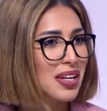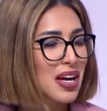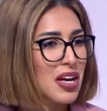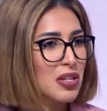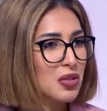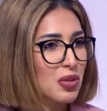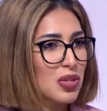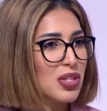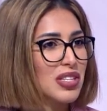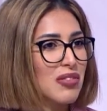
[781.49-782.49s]
Exactly. So you
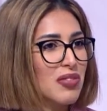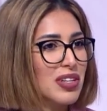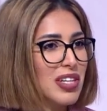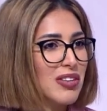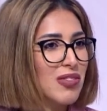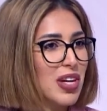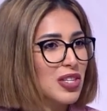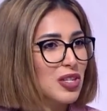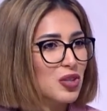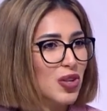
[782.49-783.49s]
should definitely give that
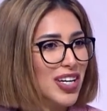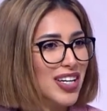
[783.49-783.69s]
a try.